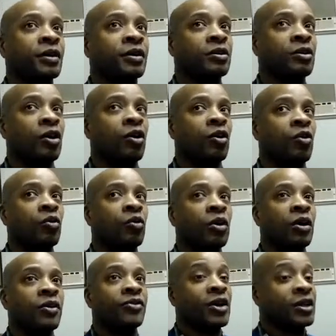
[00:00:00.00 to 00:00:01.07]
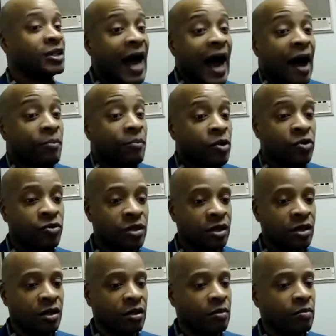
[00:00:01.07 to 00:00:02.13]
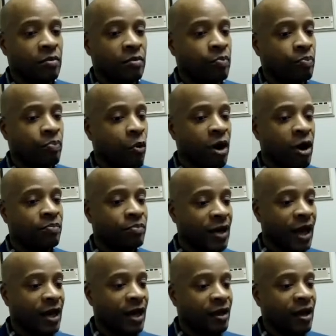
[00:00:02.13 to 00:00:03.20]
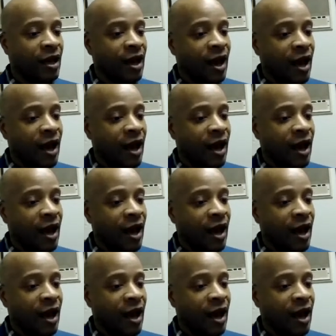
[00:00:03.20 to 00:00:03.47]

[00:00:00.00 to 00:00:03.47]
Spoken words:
you know, the top music, point blank.